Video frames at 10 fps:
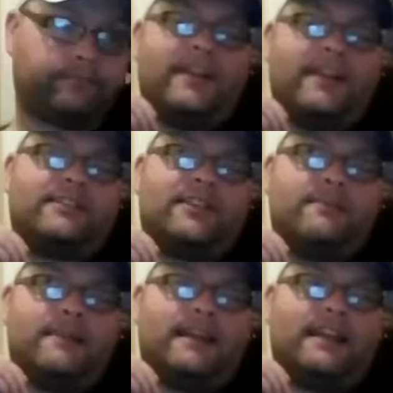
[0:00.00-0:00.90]
Let's
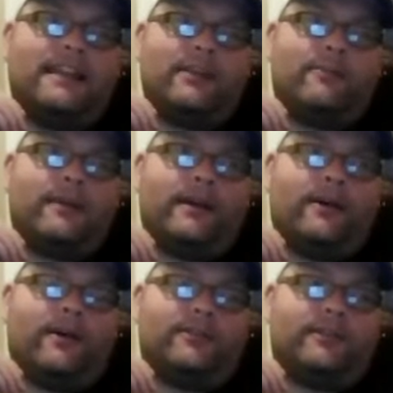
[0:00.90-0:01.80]
make it a little bit
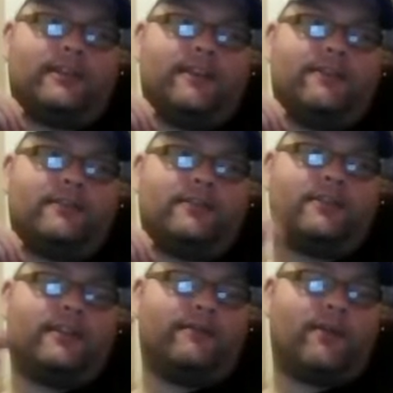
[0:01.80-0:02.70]
harder. If it
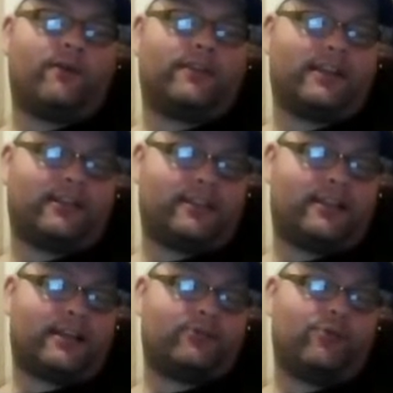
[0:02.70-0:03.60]
doesn't involve
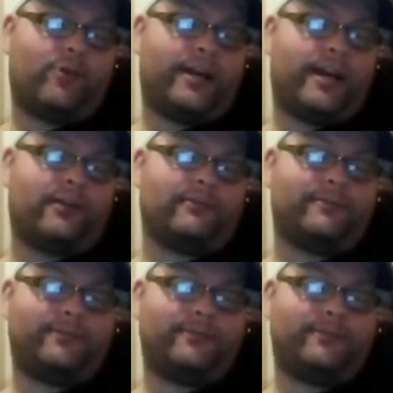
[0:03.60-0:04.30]
Clash Royale.